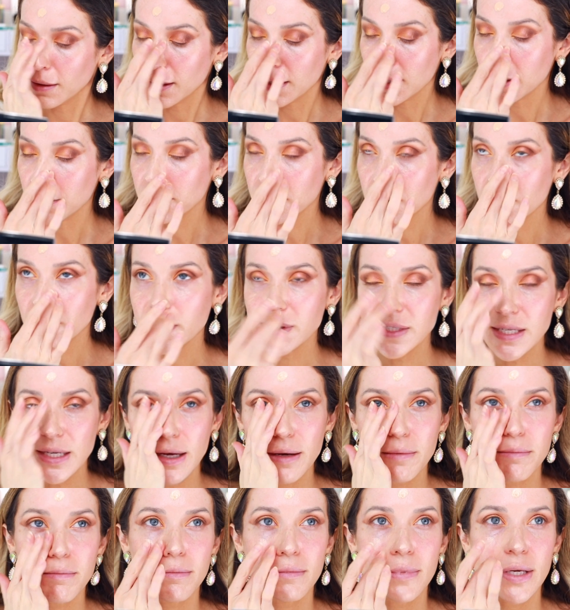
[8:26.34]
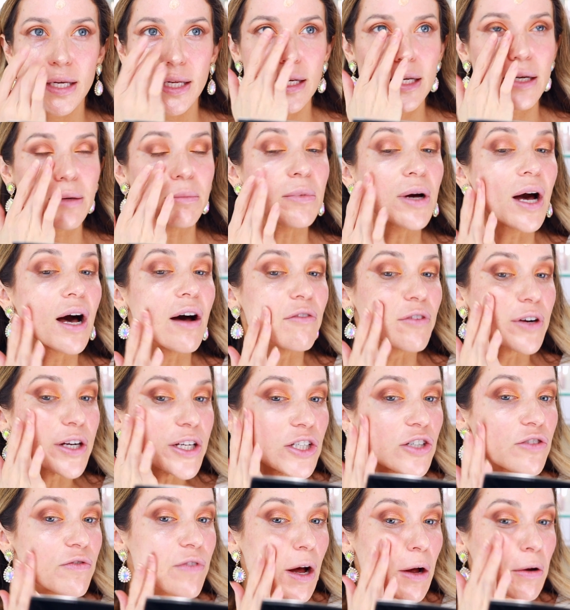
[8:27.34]
and I'm using a medium
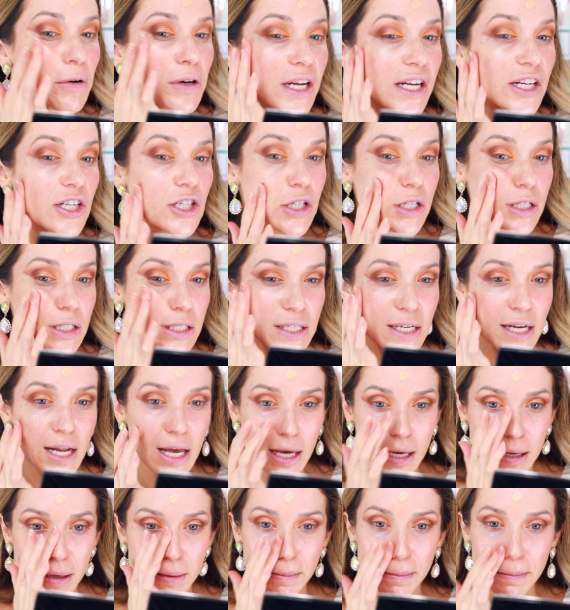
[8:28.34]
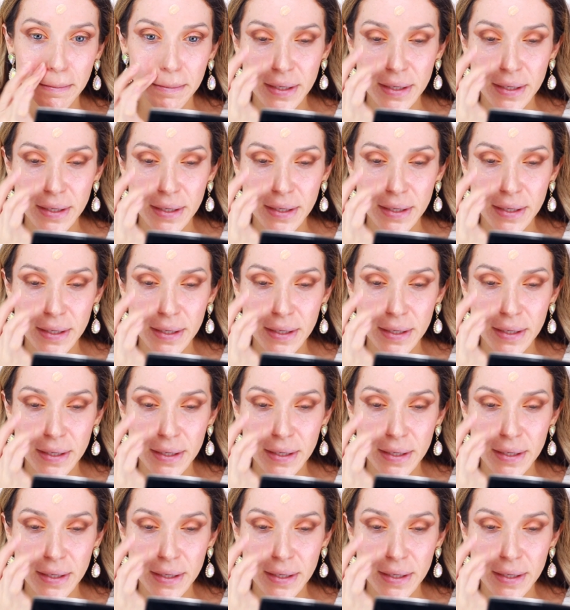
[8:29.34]
coverage foundation today